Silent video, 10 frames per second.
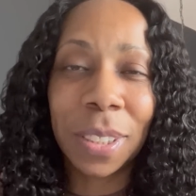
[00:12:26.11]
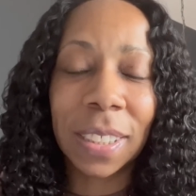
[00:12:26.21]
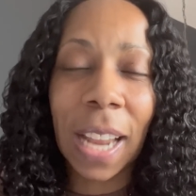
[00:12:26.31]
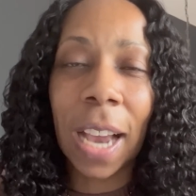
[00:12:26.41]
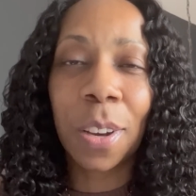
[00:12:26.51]

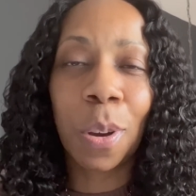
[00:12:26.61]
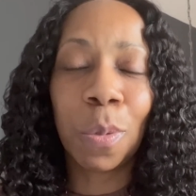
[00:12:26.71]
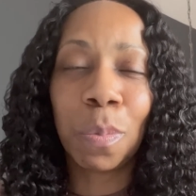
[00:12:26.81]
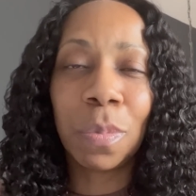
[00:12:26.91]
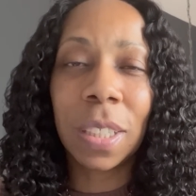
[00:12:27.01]
It's not
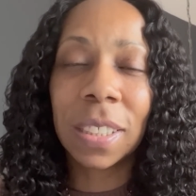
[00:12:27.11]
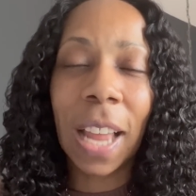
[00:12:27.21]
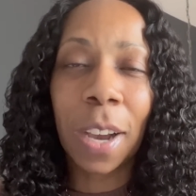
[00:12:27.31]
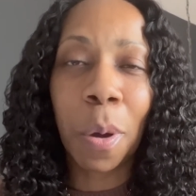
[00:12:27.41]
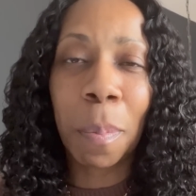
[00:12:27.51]
going to, it's
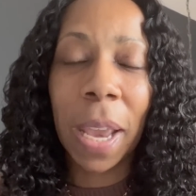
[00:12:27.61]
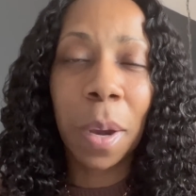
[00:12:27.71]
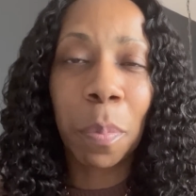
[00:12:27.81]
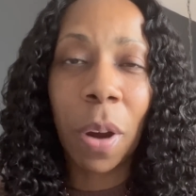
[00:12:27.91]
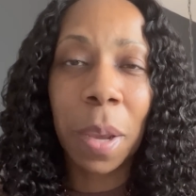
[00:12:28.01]
not going to make
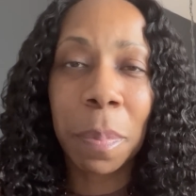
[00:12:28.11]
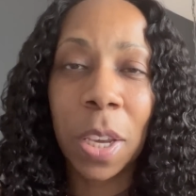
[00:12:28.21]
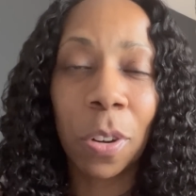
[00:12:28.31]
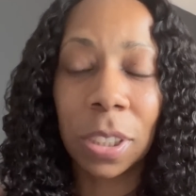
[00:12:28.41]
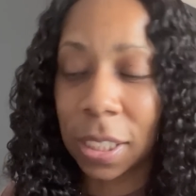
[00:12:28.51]
or break
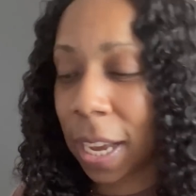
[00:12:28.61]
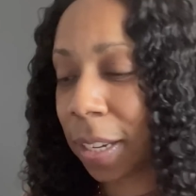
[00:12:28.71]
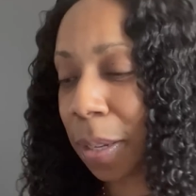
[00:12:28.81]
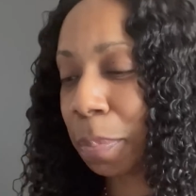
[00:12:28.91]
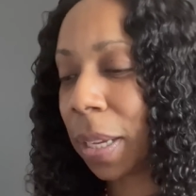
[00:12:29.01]
me or
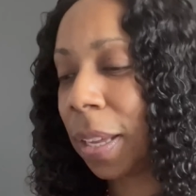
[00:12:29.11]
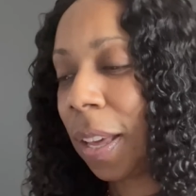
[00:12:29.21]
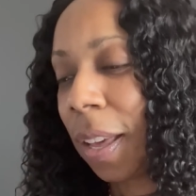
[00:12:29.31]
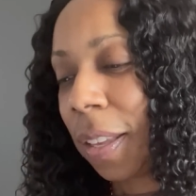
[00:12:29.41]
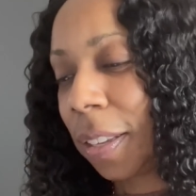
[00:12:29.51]
Jada. But
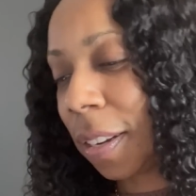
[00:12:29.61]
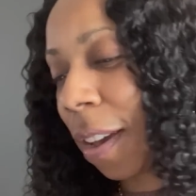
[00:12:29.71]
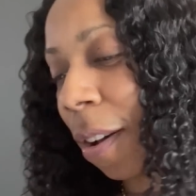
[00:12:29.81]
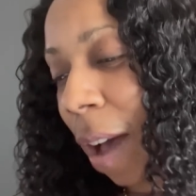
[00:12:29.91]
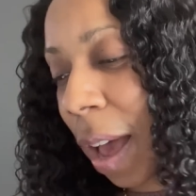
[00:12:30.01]
you know,
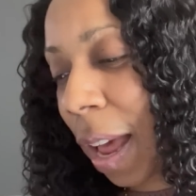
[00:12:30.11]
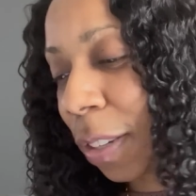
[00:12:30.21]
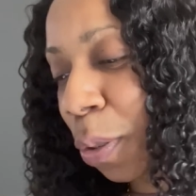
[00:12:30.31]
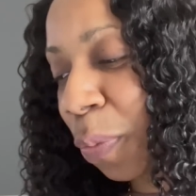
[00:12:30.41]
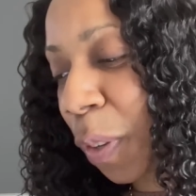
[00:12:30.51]
I, I
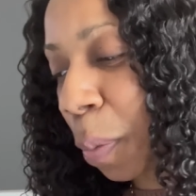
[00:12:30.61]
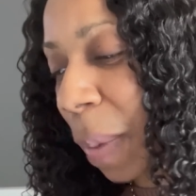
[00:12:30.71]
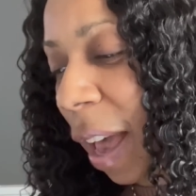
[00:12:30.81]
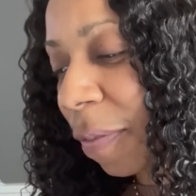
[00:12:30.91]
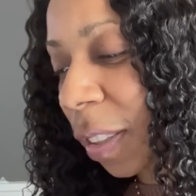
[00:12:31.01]
do feel
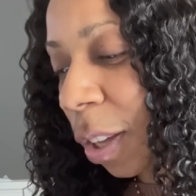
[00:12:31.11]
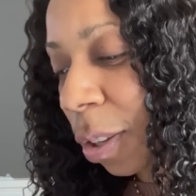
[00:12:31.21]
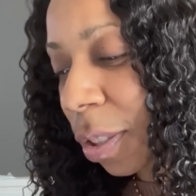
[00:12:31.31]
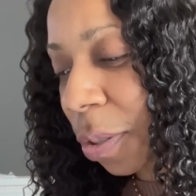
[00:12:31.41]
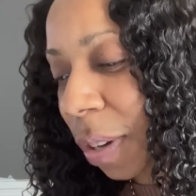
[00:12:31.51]
bad for
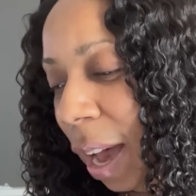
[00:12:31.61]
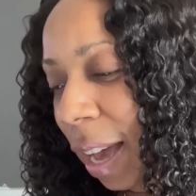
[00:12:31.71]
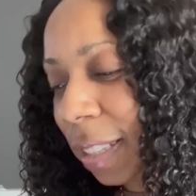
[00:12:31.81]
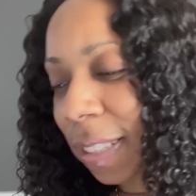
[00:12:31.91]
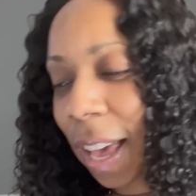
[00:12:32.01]
those of you
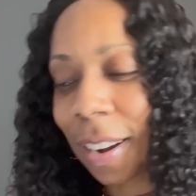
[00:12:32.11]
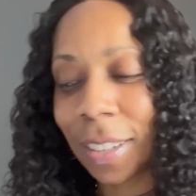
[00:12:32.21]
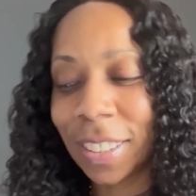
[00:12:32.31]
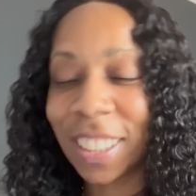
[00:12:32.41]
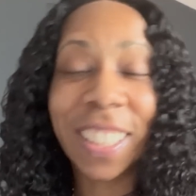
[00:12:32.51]
guys that
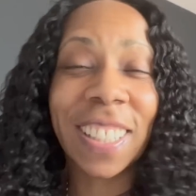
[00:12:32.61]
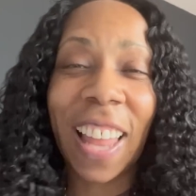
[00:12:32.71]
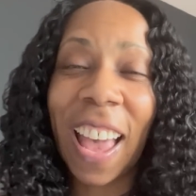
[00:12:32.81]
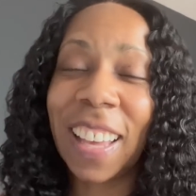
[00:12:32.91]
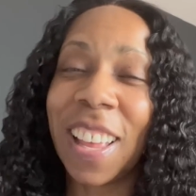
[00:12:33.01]
are just
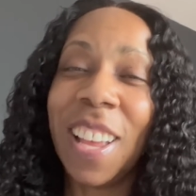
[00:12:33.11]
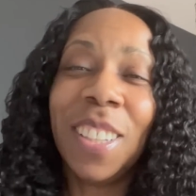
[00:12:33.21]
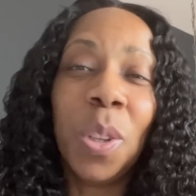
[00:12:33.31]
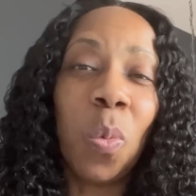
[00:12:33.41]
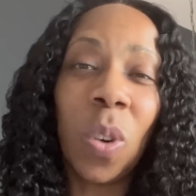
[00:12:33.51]
like
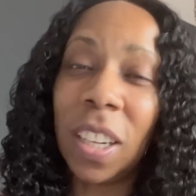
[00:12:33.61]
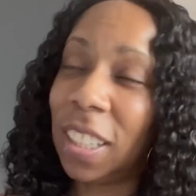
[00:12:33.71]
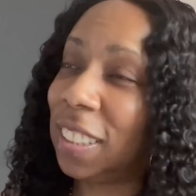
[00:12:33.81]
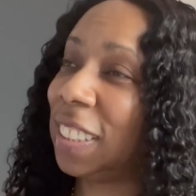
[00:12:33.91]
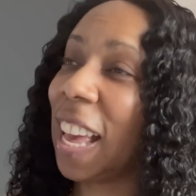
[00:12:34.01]
the
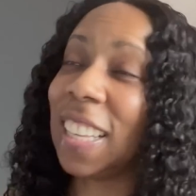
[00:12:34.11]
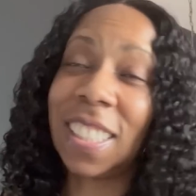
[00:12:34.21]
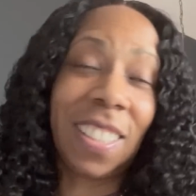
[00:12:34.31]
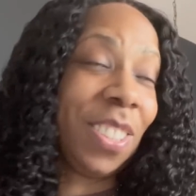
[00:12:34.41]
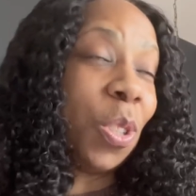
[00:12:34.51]
ones
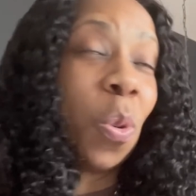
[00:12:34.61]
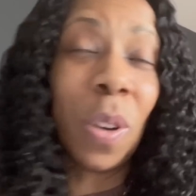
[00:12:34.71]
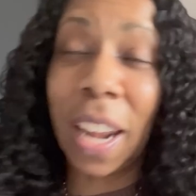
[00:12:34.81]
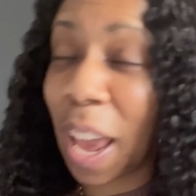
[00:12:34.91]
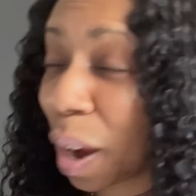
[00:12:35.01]
that's
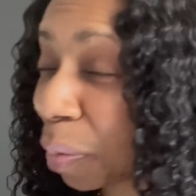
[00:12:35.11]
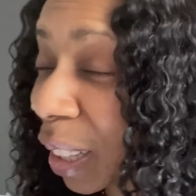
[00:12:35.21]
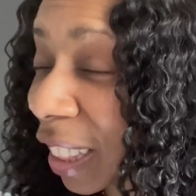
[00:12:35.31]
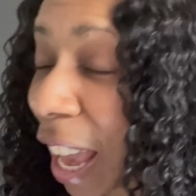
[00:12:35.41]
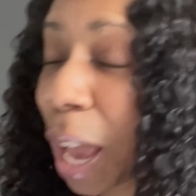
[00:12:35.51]
doing
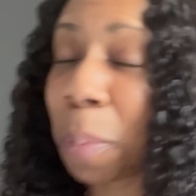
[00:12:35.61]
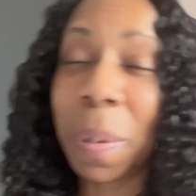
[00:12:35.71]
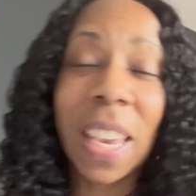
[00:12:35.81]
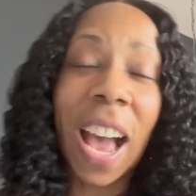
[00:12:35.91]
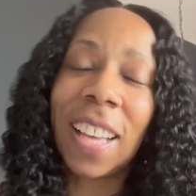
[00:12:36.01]
everything
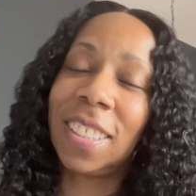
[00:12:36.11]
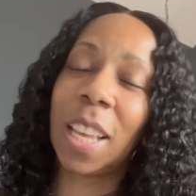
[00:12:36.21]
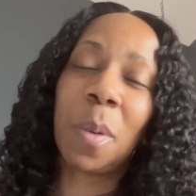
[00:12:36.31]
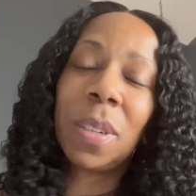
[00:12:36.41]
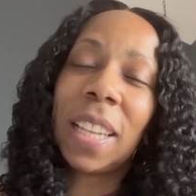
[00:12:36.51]

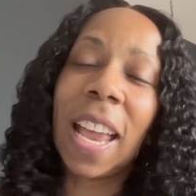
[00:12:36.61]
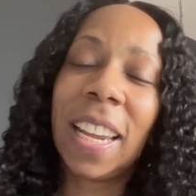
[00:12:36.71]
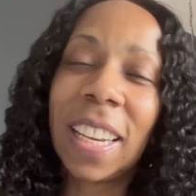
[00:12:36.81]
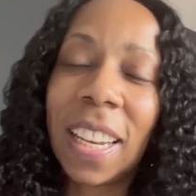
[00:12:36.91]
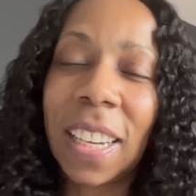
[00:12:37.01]
Beyonce
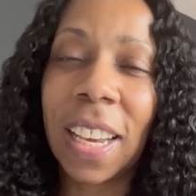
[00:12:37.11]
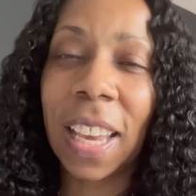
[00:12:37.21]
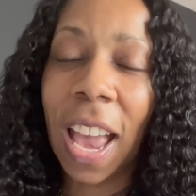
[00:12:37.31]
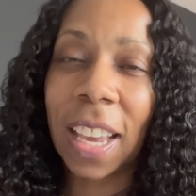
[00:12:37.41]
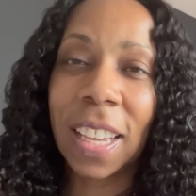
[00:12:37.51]
related and then
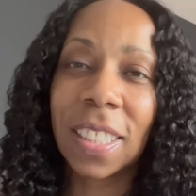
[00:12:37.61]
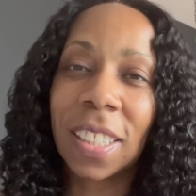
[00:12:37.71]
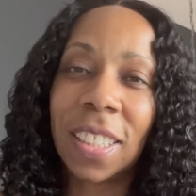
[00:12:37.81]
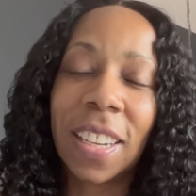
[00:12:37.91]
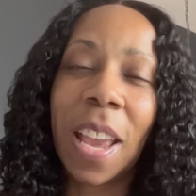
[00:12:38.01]
can't get
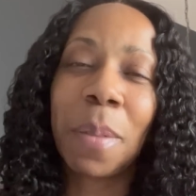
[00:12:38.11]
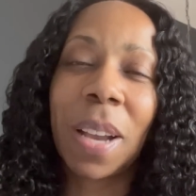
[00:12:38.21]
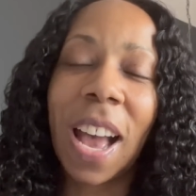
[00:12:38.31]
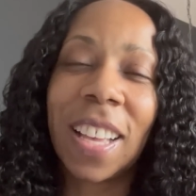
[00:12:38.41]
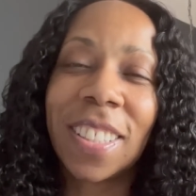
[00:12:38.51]
to the damn
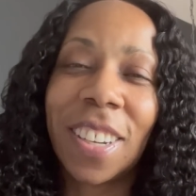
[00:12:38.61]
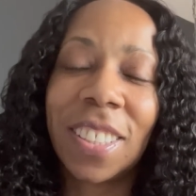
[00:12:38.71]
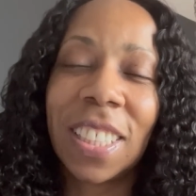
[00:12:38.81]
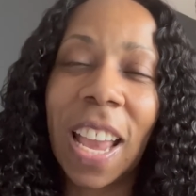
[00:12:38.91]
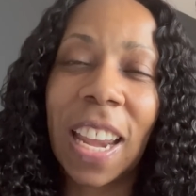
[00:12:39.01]

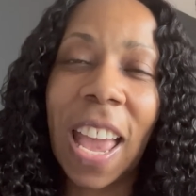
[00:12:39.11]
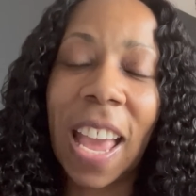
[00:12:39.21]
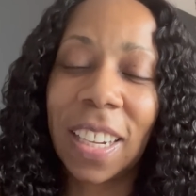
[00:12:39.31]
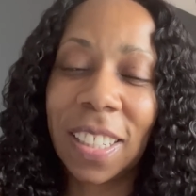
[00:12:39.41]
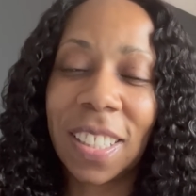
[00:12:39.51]
concert. She ain't
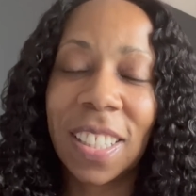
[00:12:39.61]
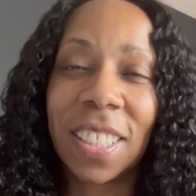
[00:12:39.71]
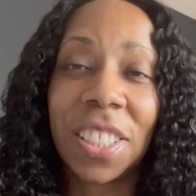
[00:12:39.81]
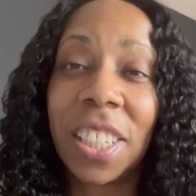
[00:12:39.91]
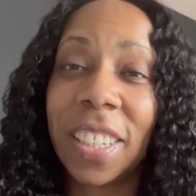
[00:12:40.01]
had it in
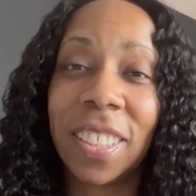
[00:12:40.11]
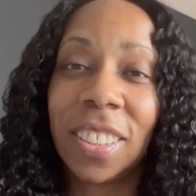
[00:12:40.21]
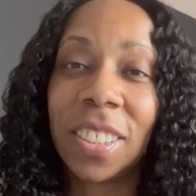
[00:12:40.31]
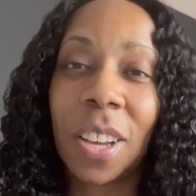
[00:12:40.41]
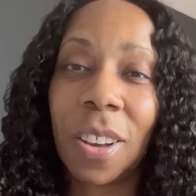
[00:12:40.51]
six years.
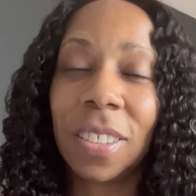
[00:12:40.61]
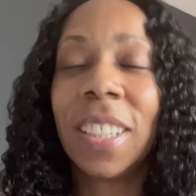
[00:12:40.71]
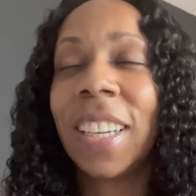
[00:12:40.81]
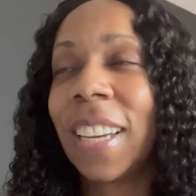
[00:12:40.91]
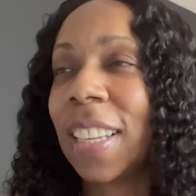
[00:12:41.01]
You know,
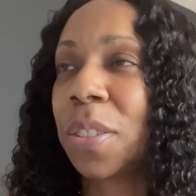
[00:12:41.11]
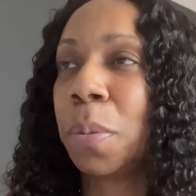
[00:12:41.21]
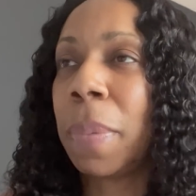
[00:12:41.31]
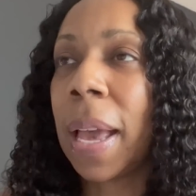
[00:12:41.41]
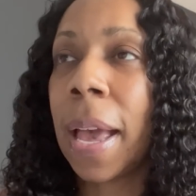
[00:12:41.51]
yeah, that's
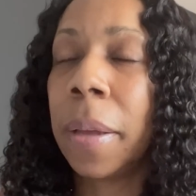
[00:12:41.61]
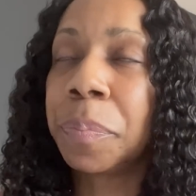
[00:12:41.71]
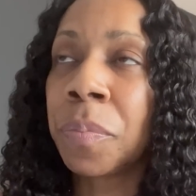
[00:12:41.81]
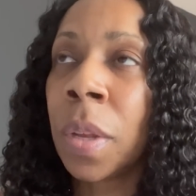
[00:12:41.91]
too bad.